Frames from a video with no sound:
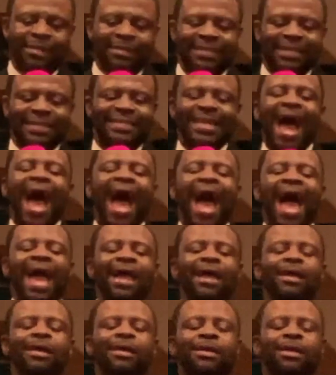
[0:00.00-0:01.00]
To
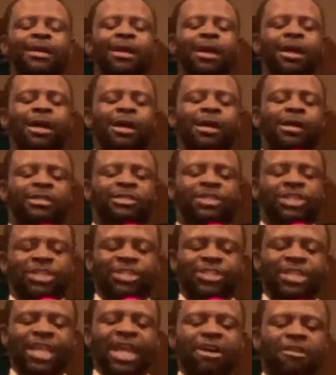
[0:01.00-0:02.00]
die mm. to
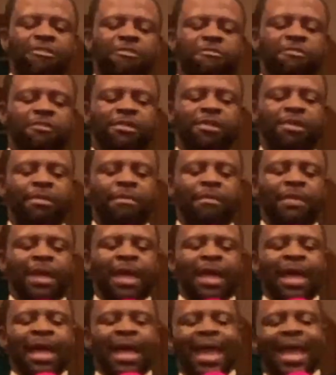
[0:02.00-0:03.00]
self yeah.
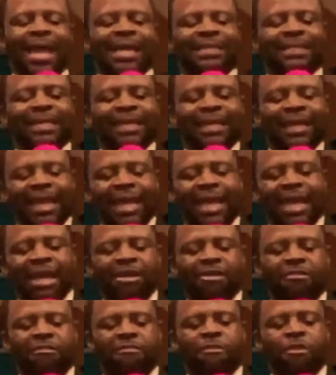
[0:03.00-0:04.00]
and to
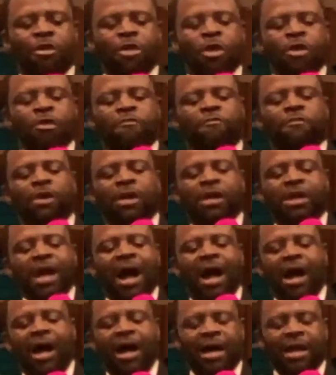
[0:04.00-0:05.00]
live for
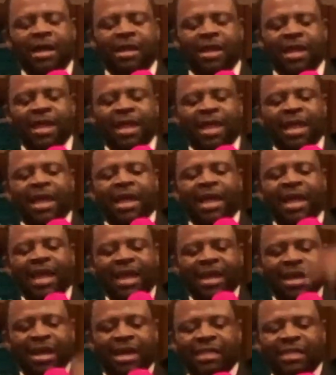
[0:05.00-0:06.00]
God yeah.
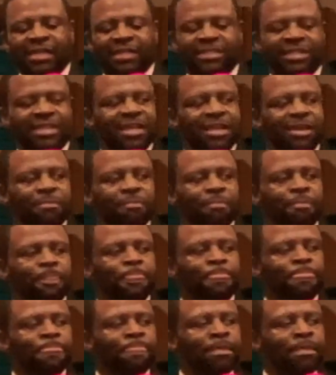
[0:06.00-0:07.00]
and others. Yeah.
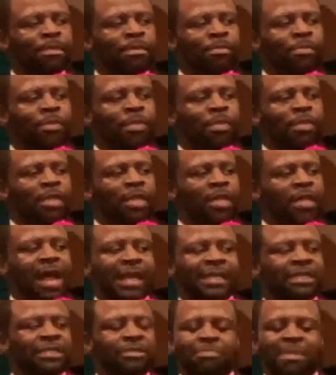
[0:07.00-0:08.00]
Man.
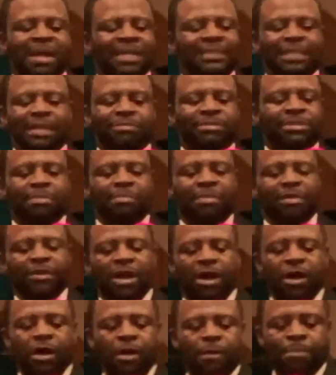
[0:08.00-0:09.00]
I messed up some of
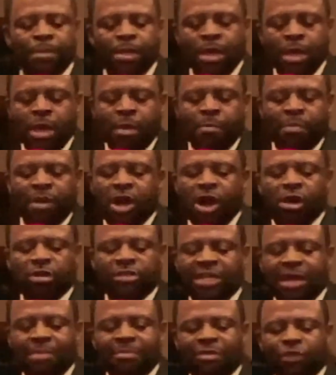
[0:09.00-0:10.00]
y'all
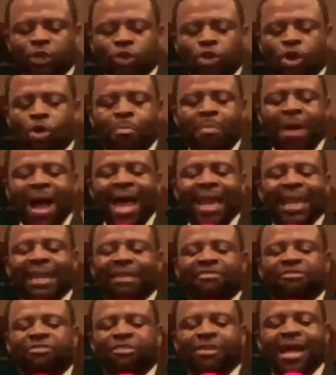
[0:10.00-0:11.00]
because some of you don't mind
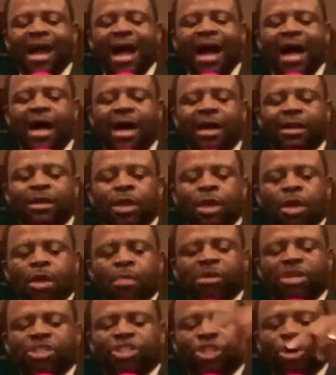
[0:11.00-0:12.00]
living for God,
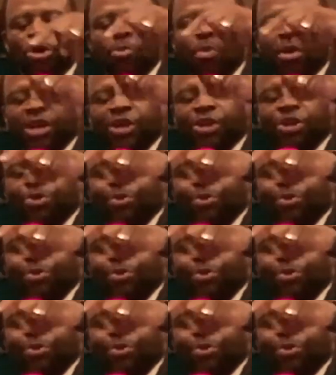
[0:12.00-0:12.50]
mm. but you don't want